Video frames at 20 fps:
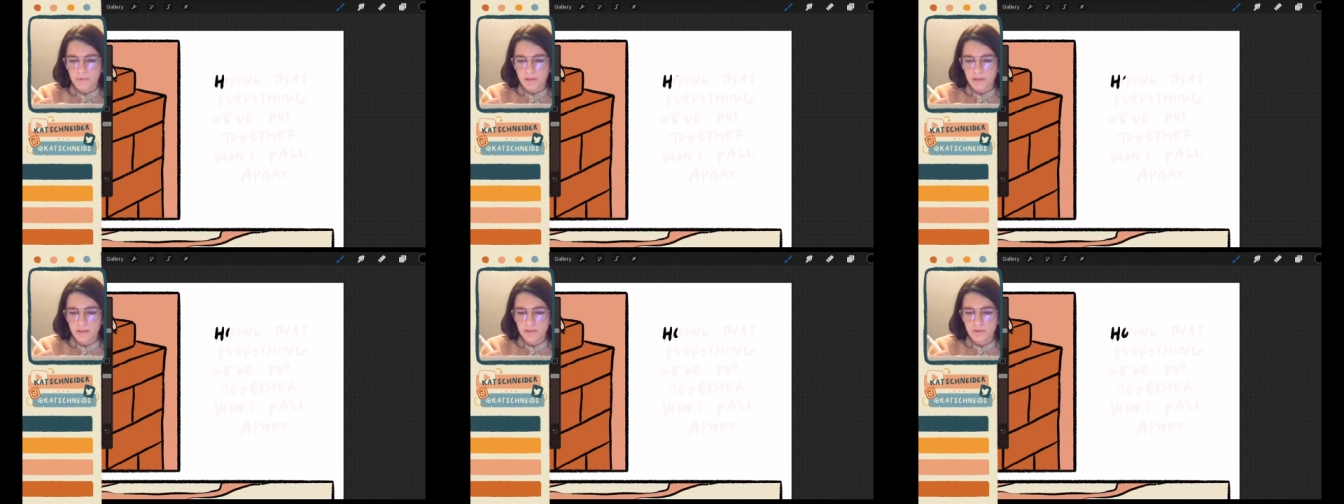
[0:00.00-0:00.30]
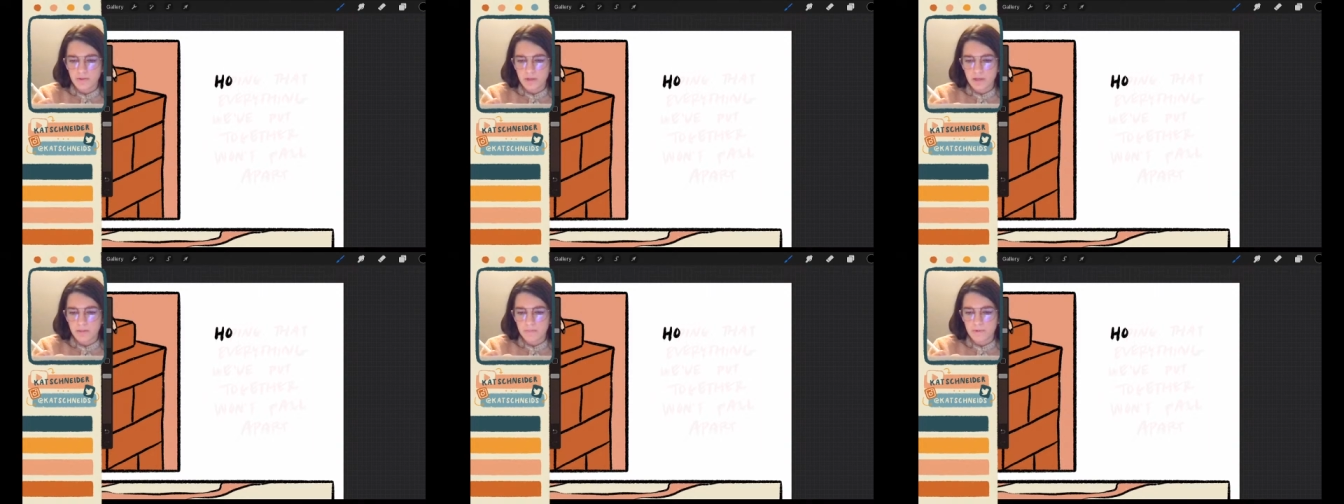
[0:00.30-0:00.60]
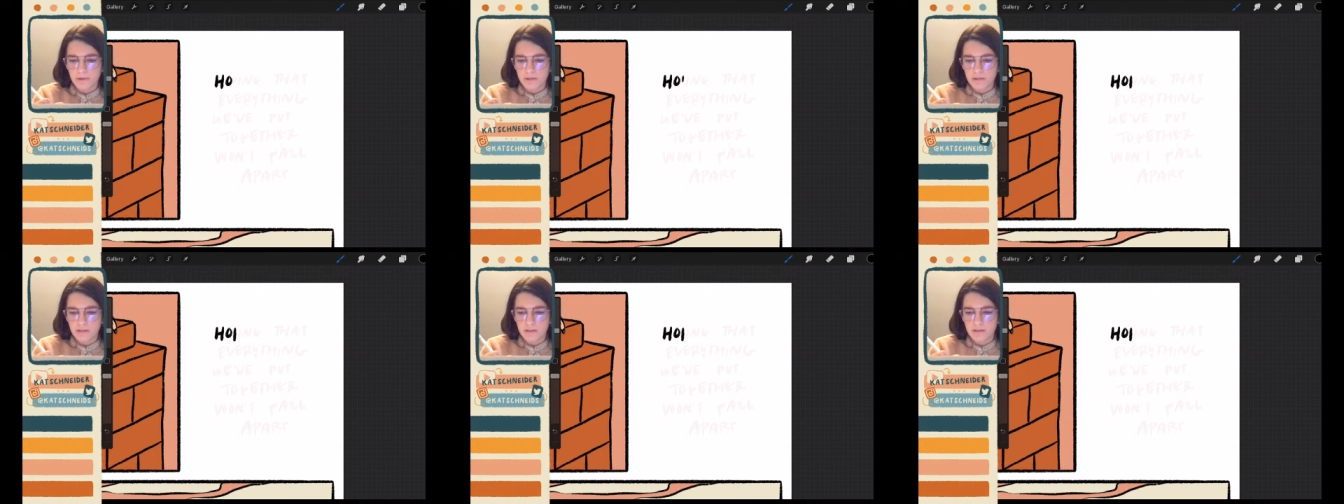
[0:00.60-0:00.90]
That's okay
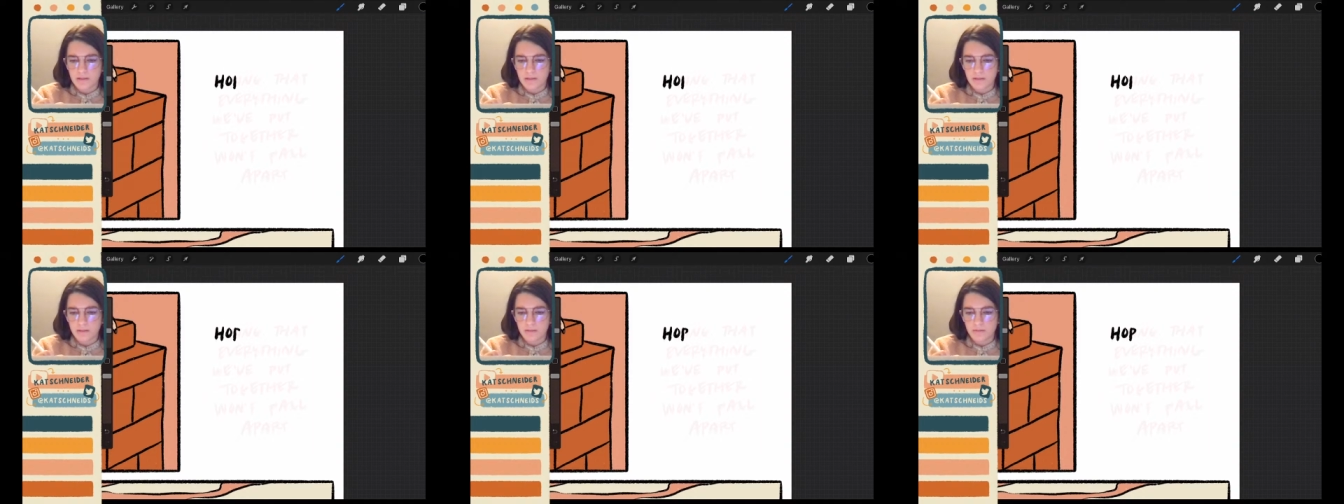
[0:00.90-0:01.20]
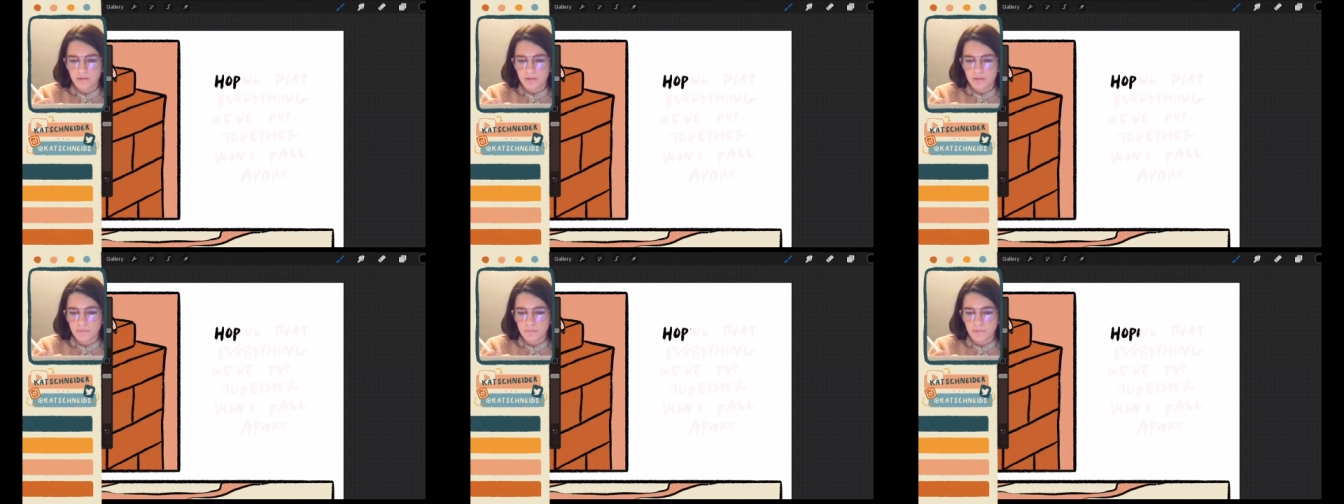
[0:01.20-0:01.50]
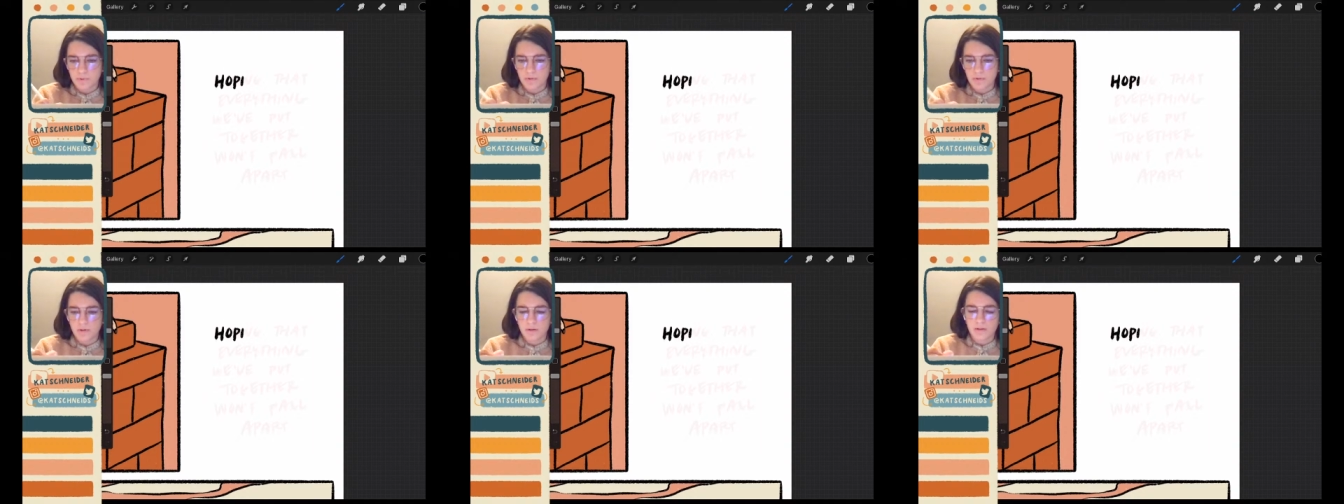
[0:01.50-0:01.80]
because I think it looks
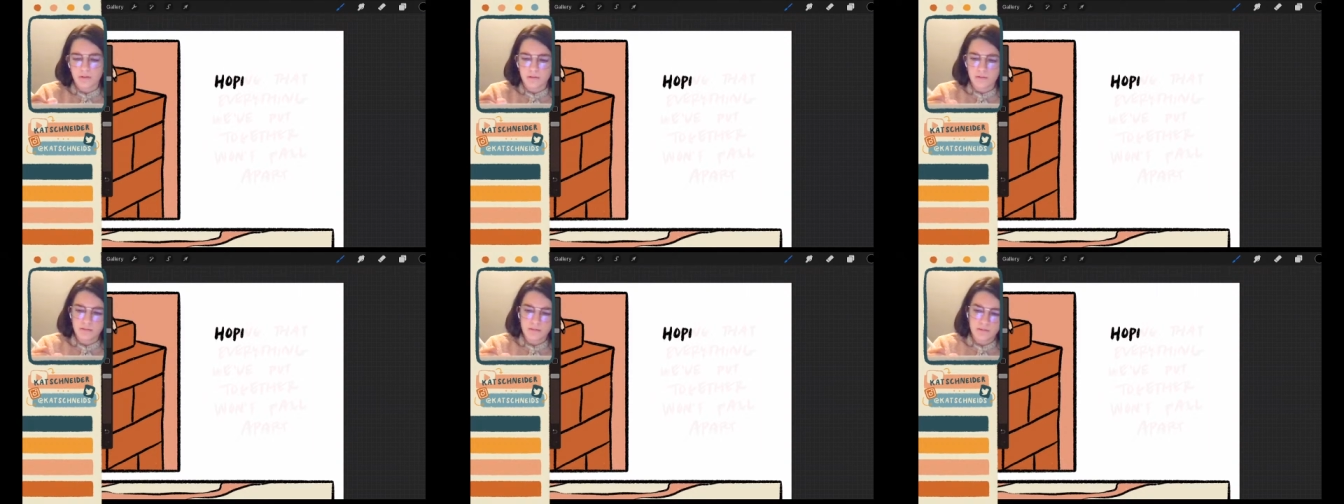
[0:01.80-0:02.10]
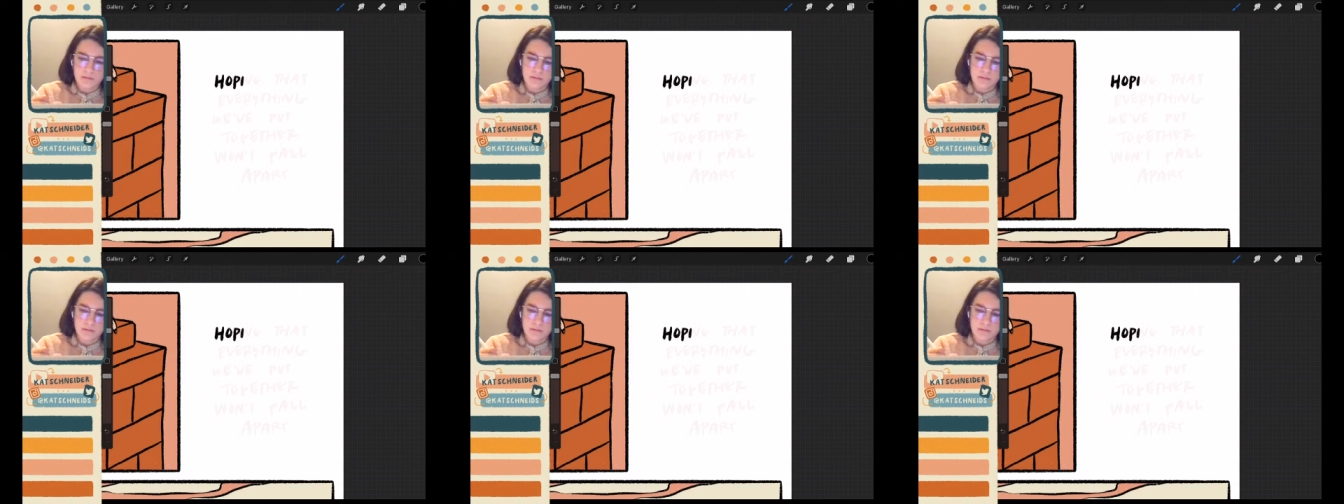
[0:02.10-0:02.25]
more